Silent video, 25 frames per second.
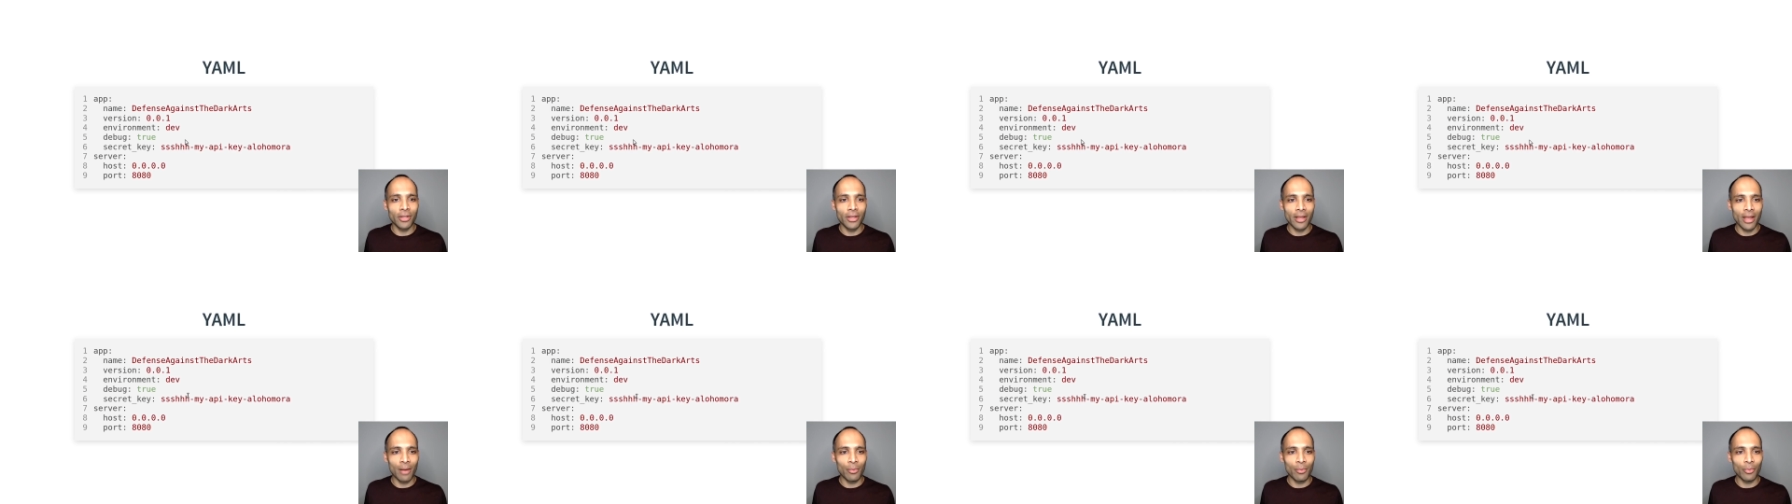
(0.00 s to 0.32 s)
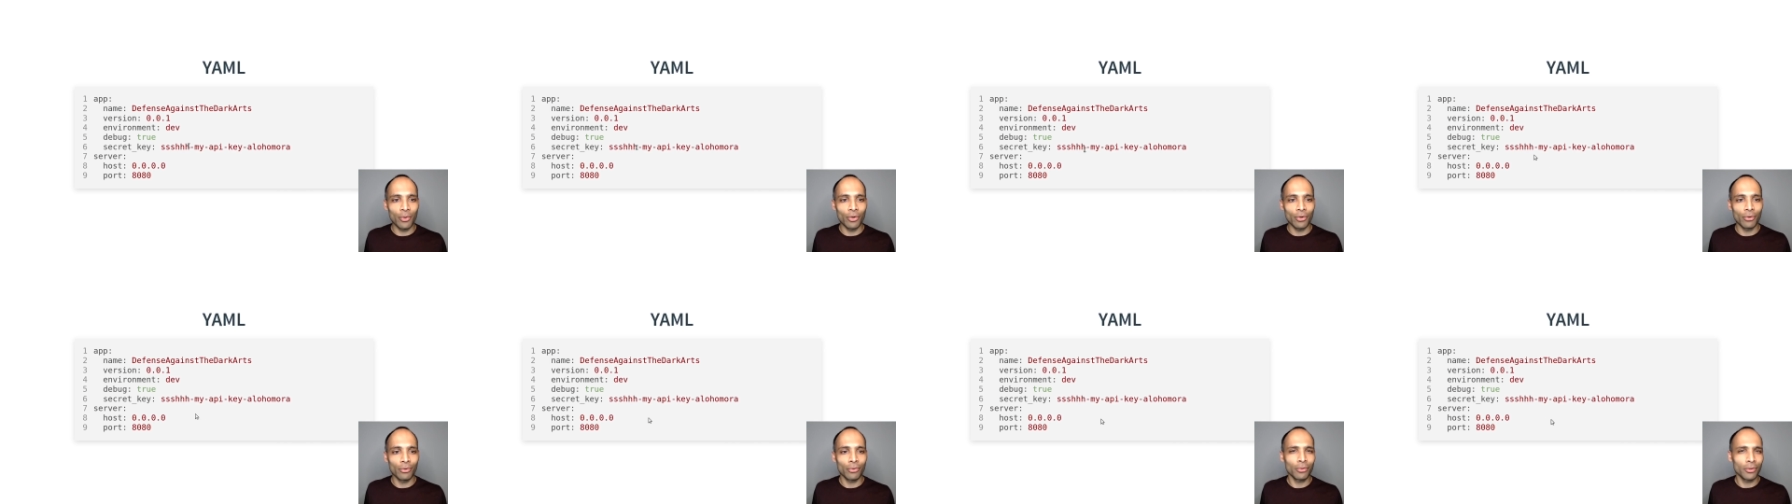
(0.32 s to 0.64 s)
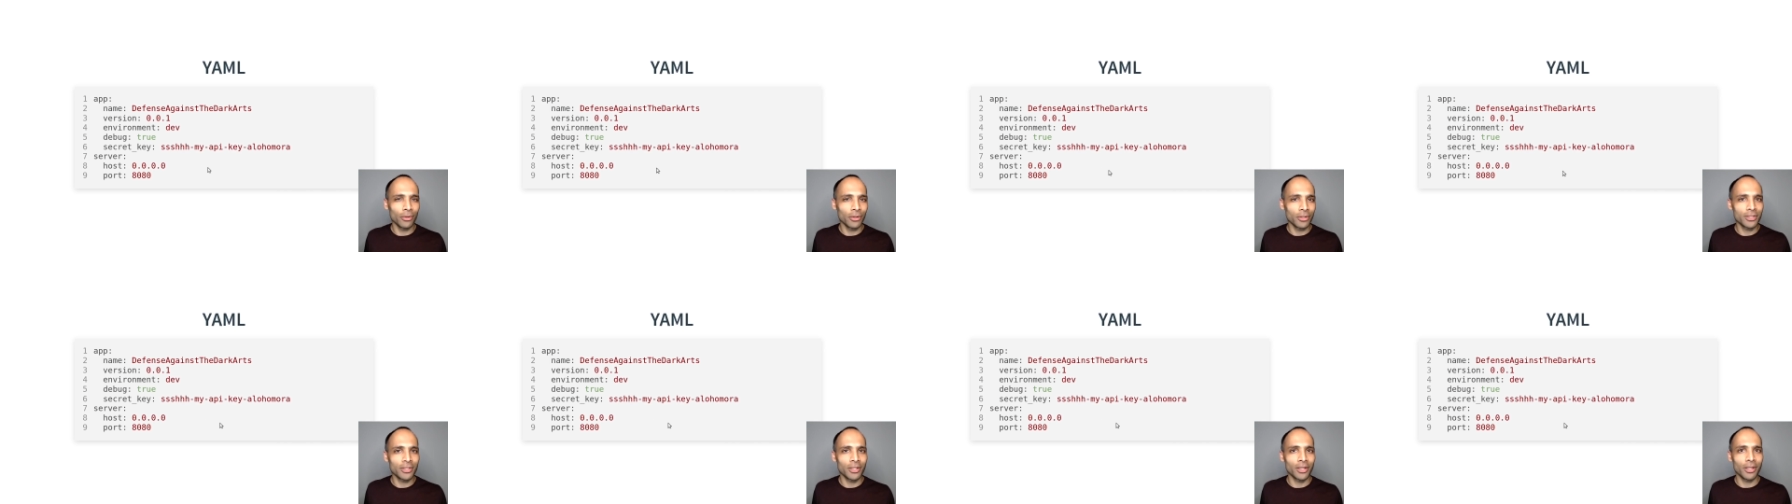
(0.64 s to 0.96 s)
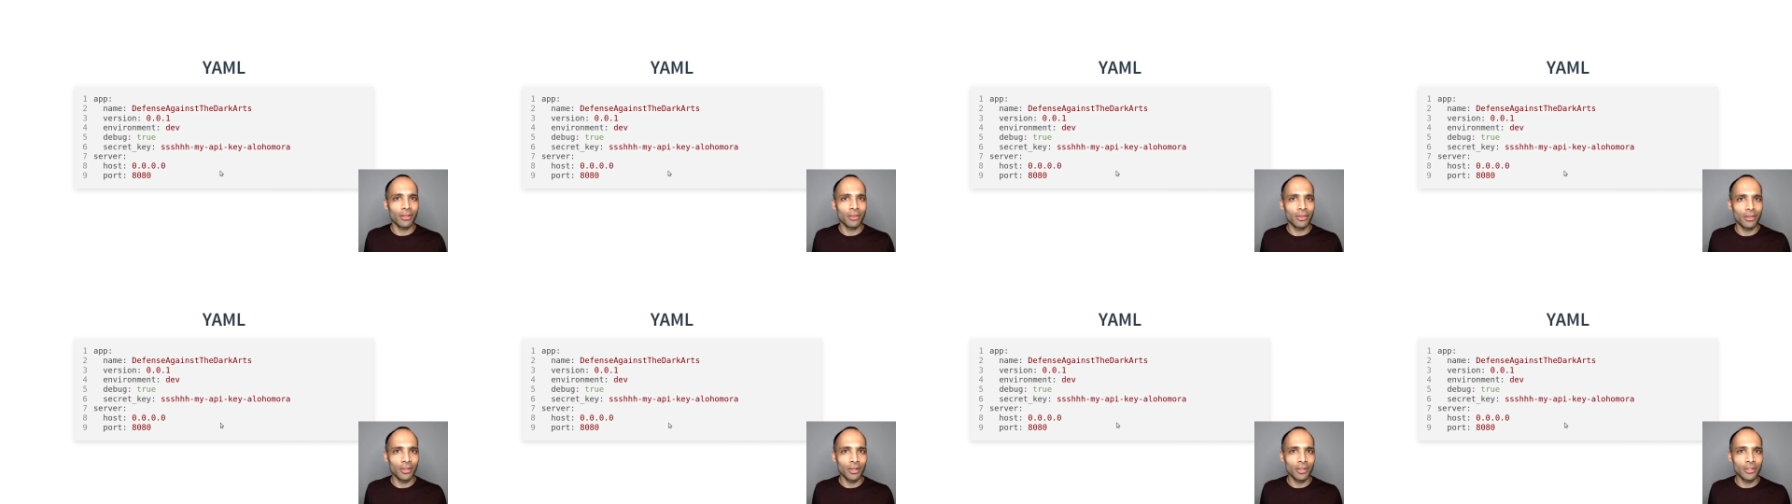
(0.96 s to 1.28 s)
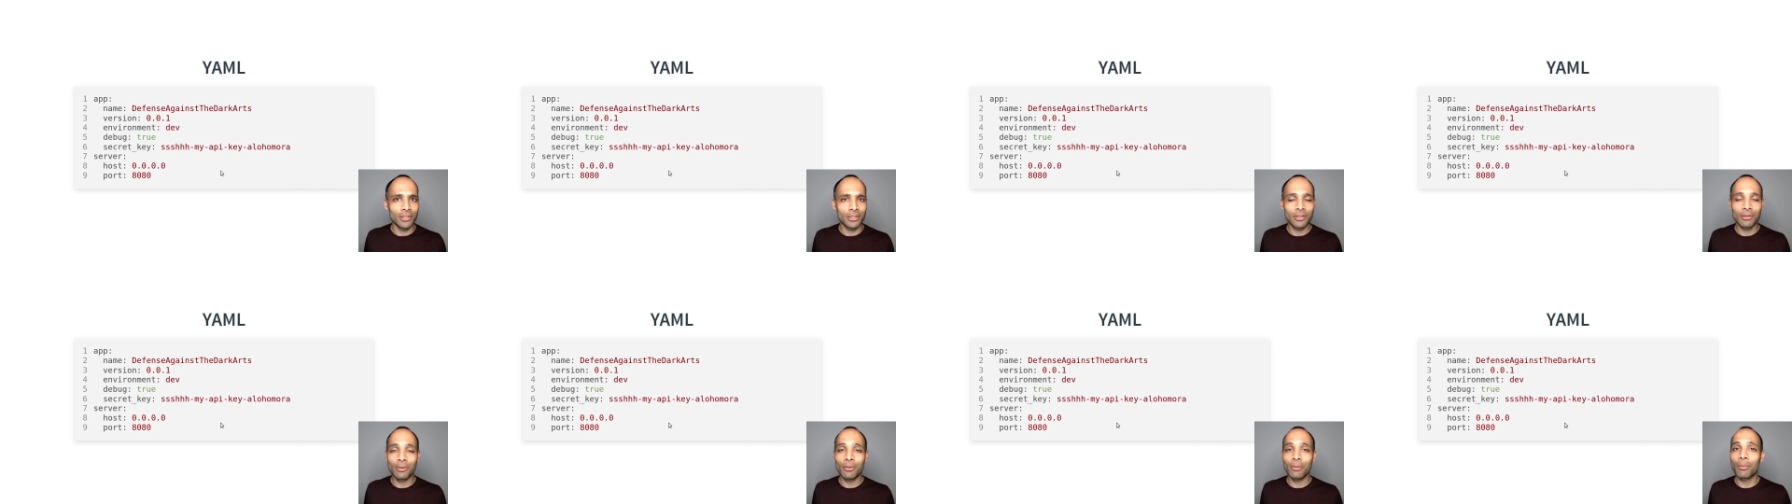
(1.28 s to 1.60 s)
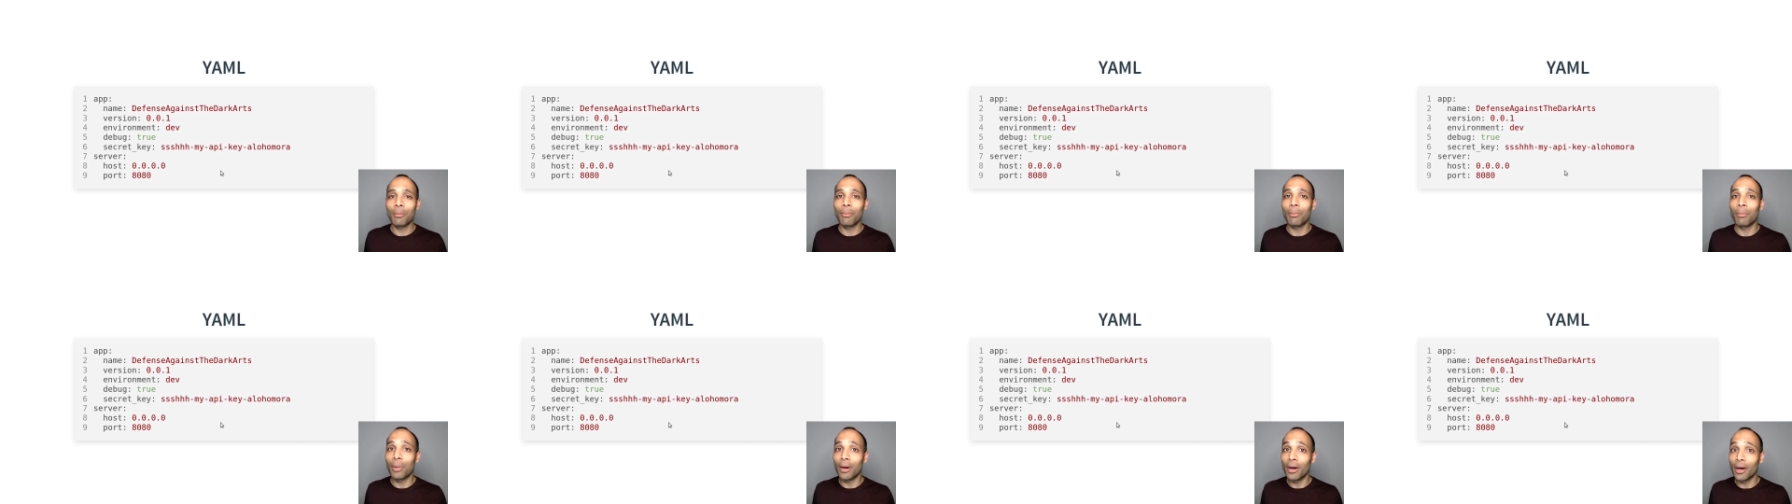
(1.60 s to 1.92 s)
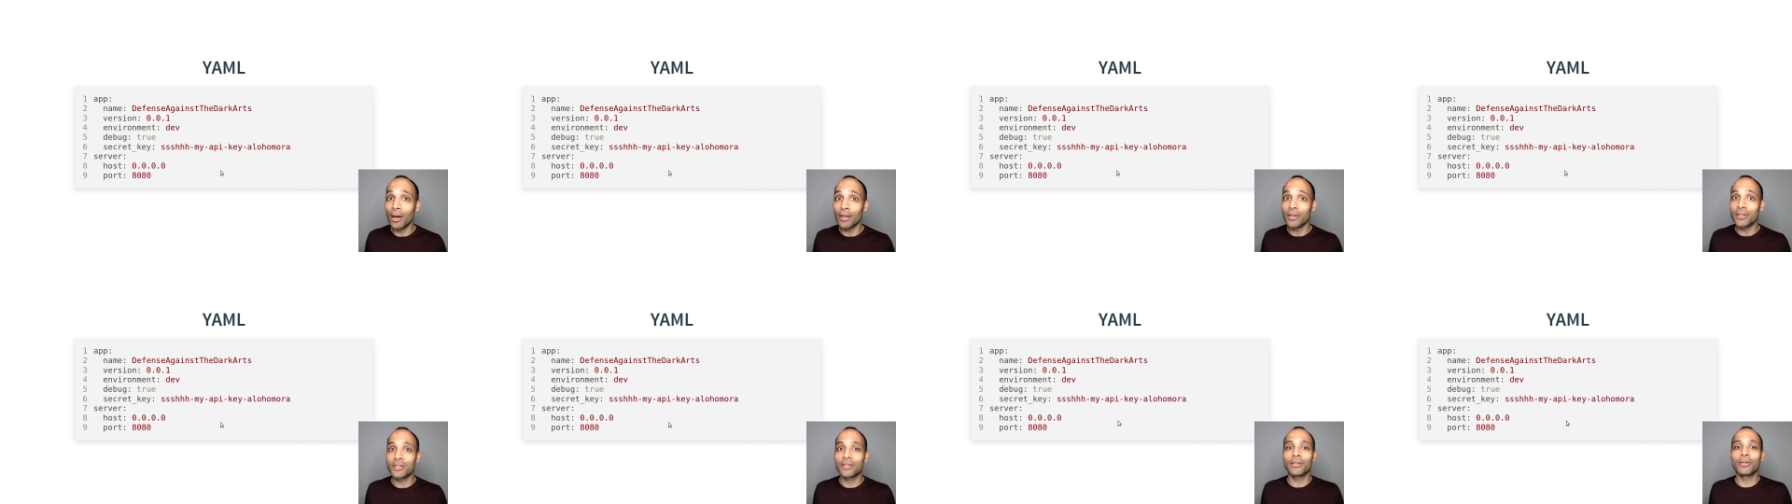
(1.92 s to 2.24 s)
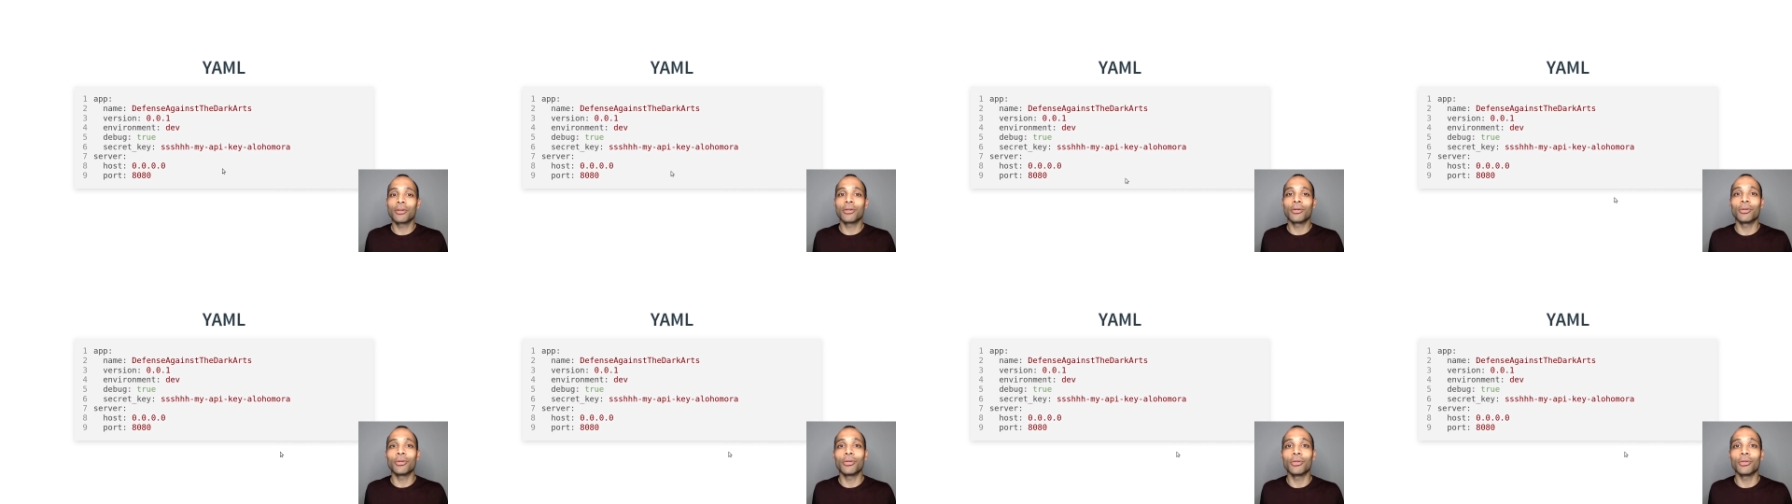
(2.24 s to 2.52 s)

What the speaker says: YAML looks like this, but